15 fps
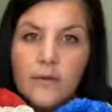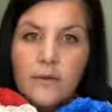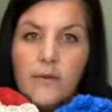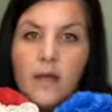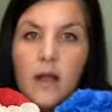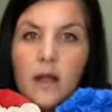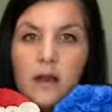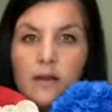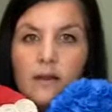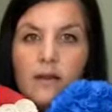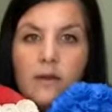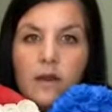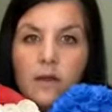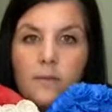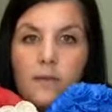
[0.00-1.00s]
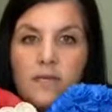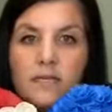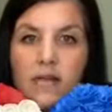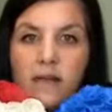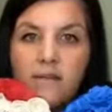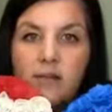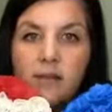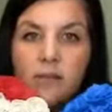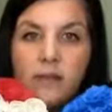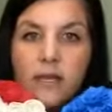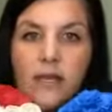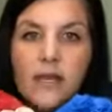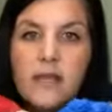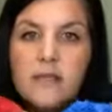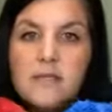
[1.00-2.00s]
We are hoping to have a good
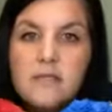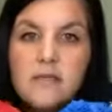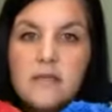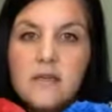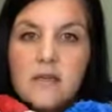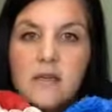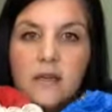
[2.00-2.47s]
weekend.